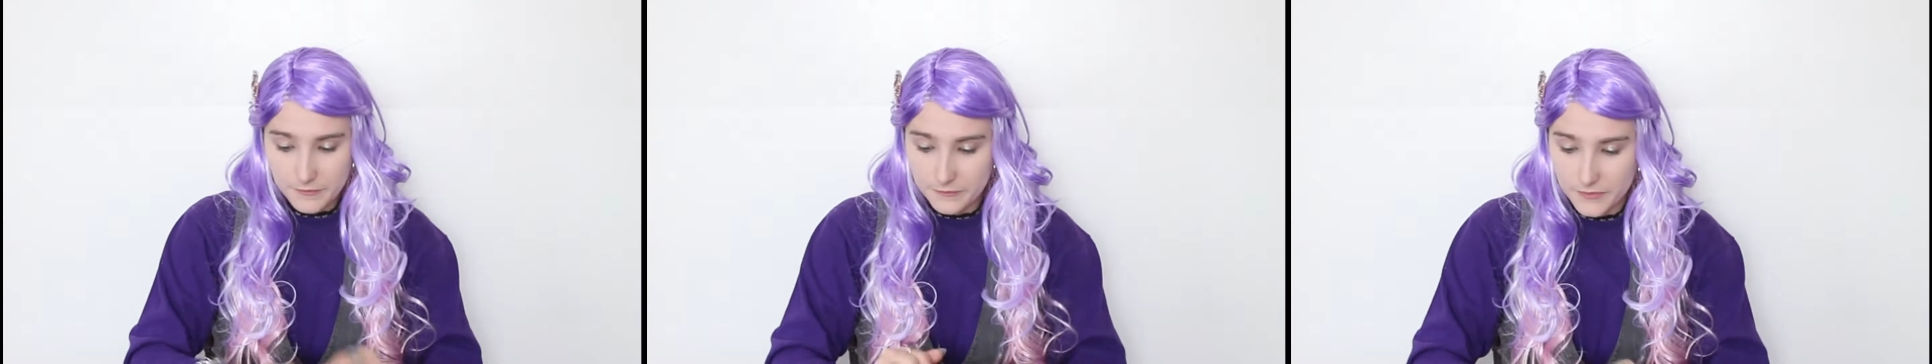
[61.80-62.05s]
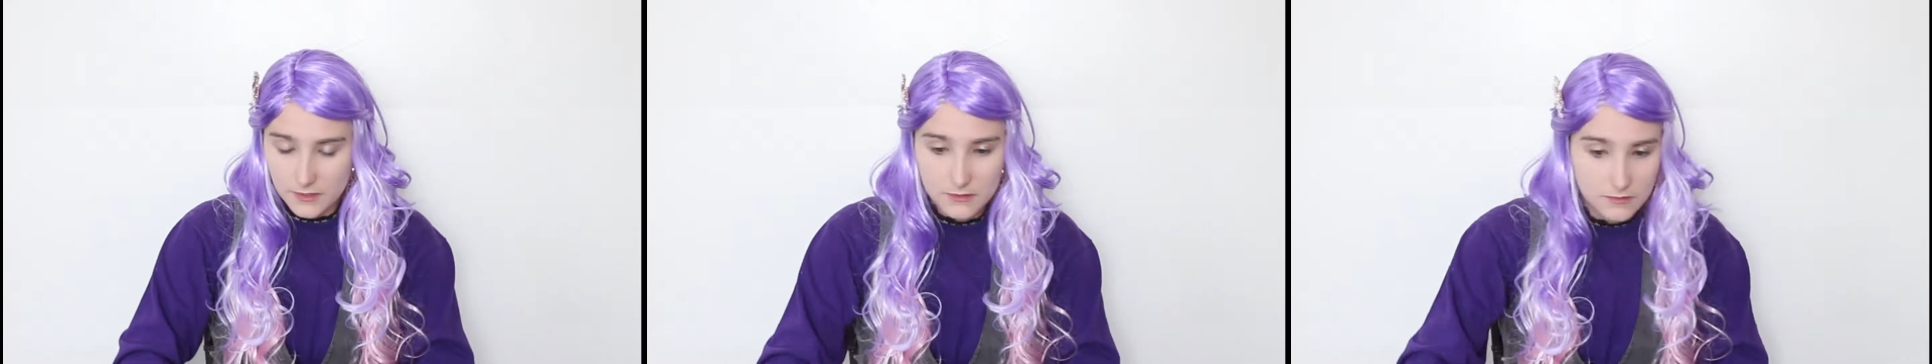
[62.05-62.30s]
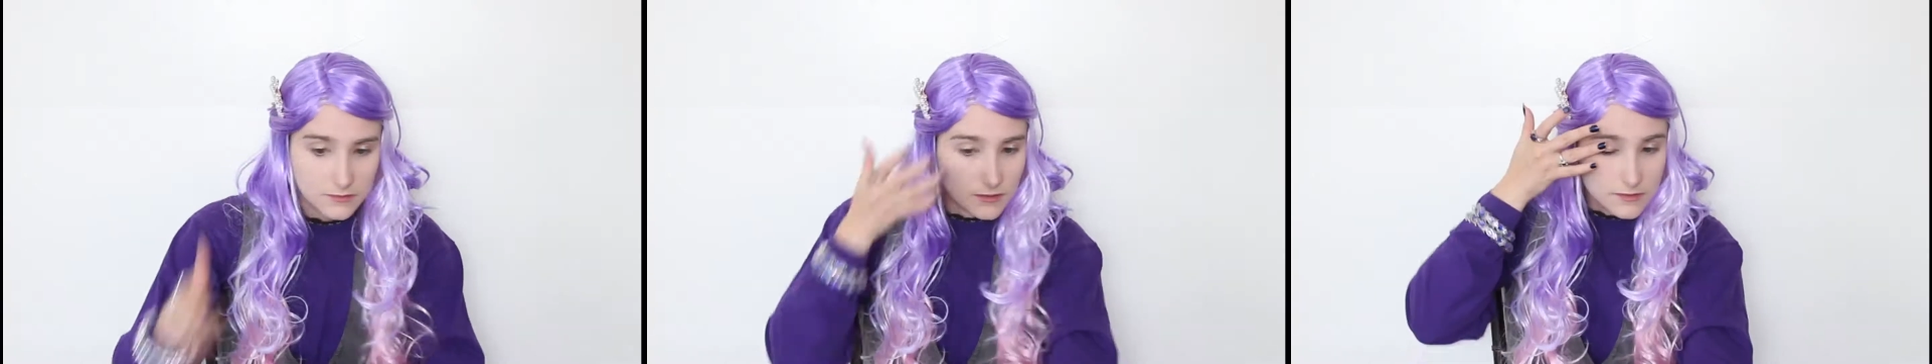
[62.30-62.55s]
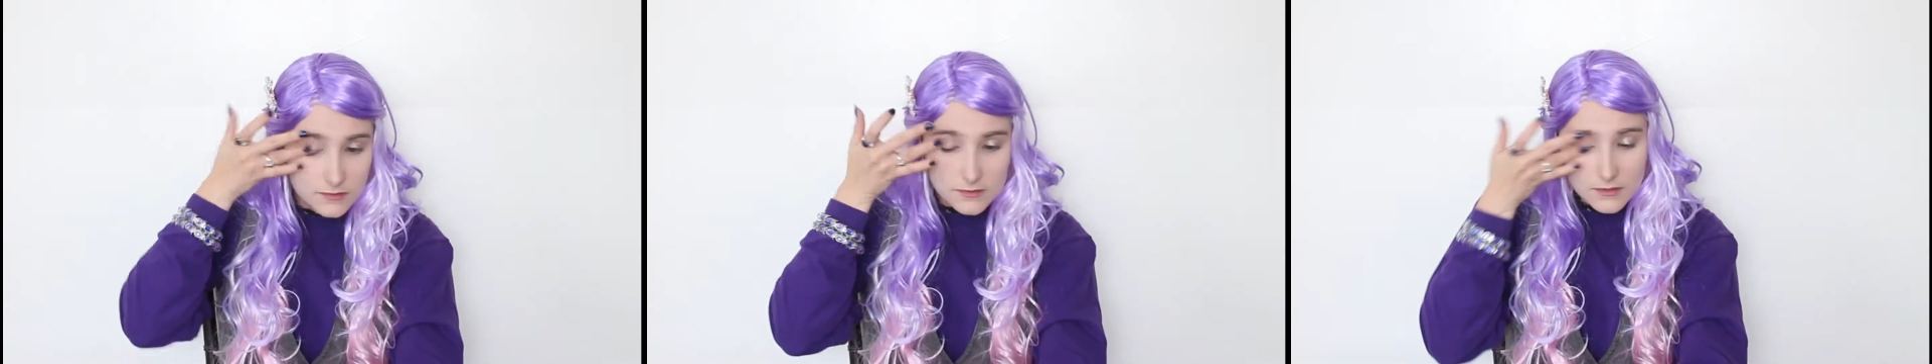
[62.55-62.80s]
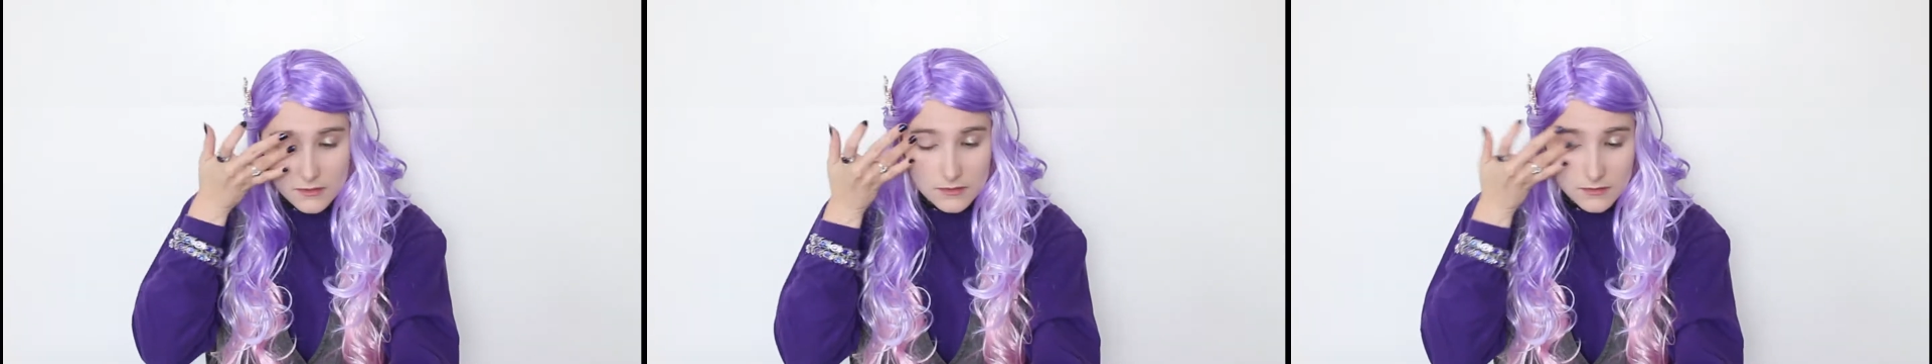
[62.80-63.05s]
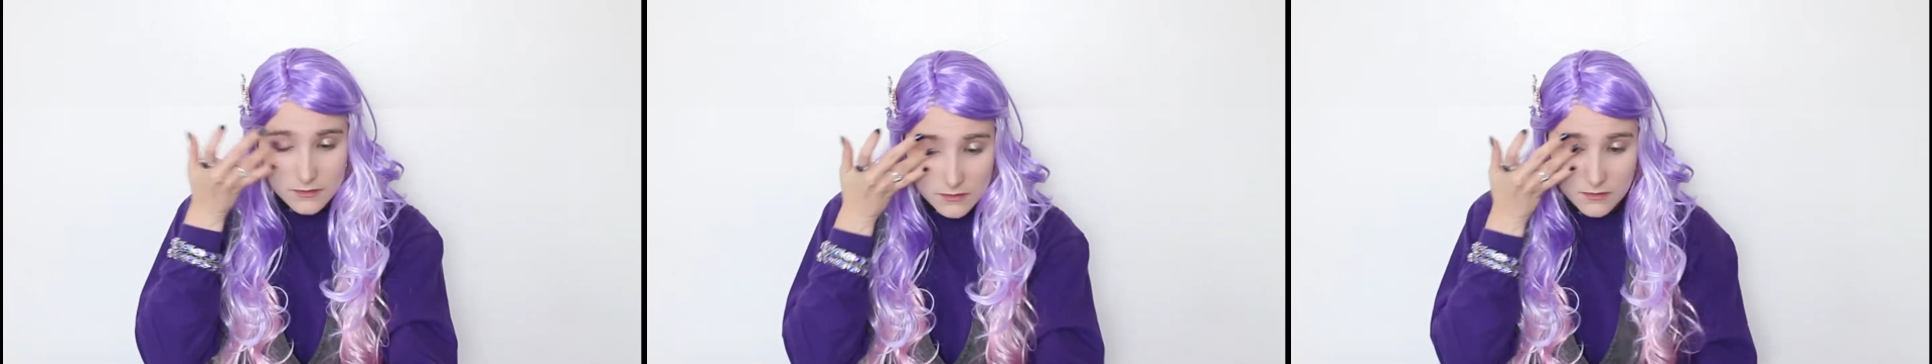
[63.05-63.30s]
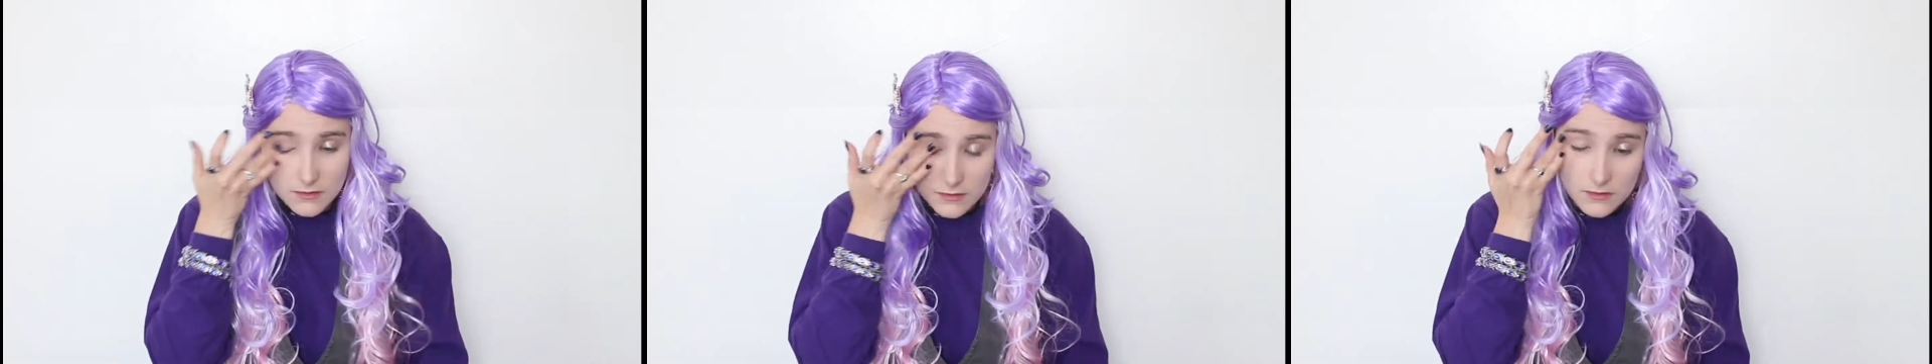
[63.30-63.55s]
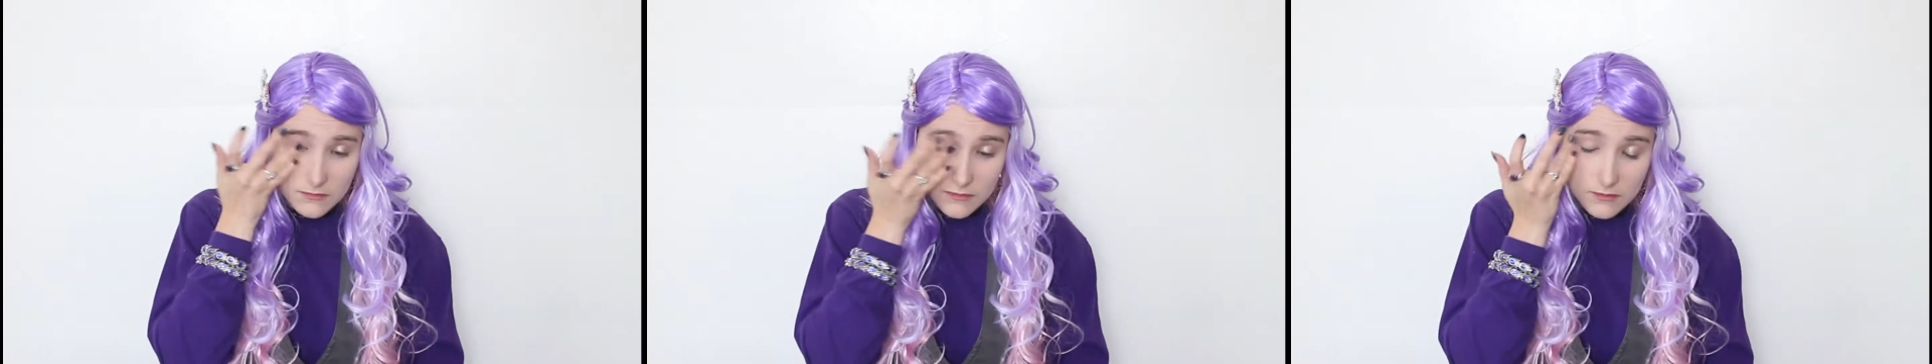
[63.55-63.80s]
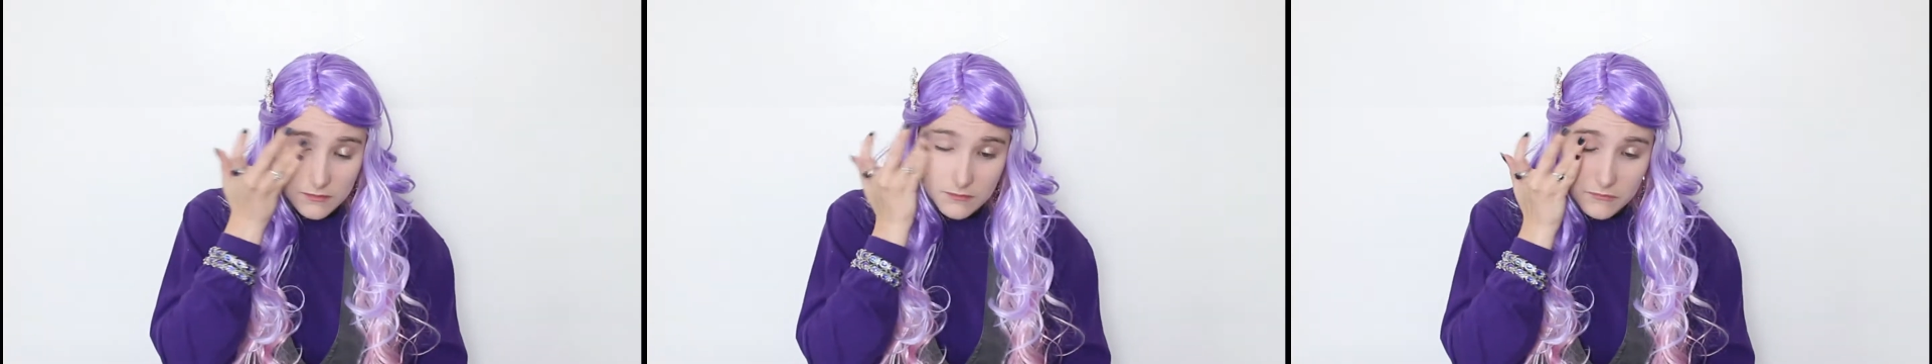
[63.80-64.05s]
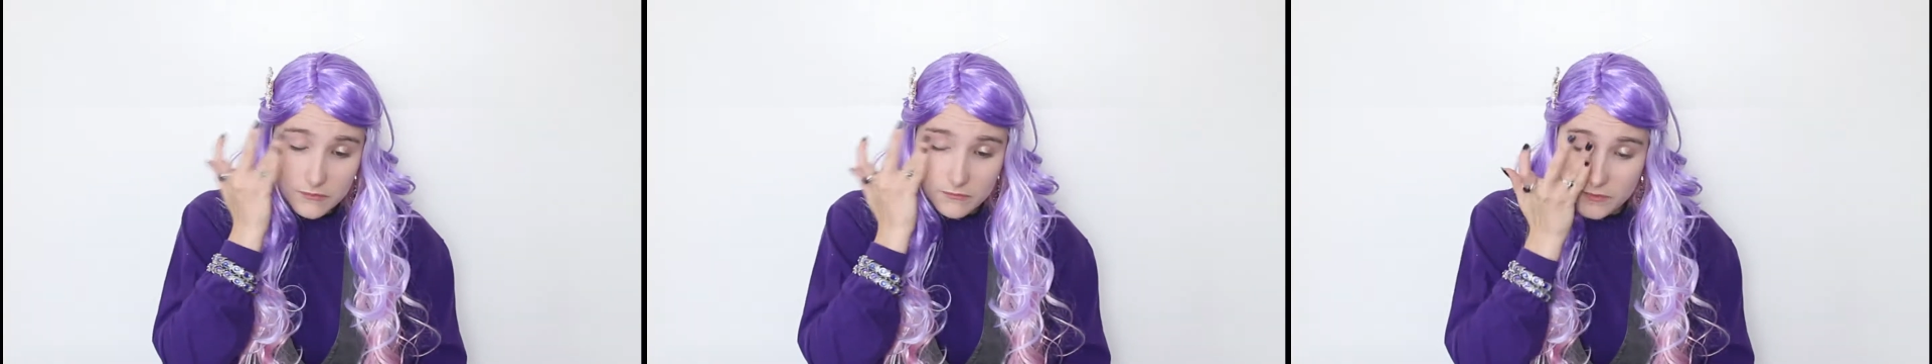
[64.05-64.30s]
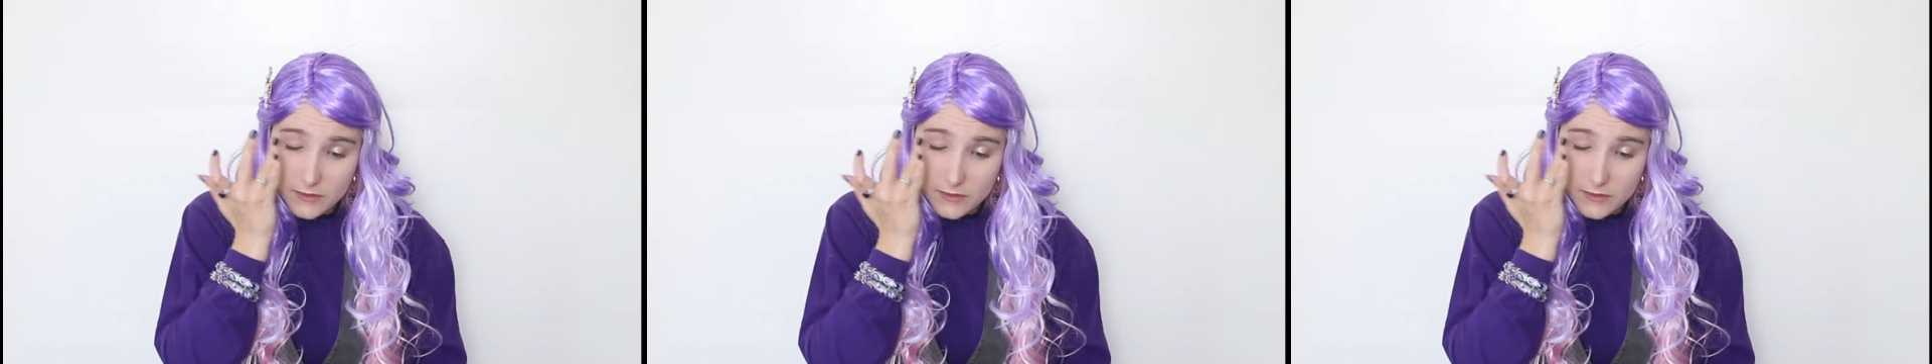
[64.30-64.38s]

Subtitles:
and I just blended this in using my fingers.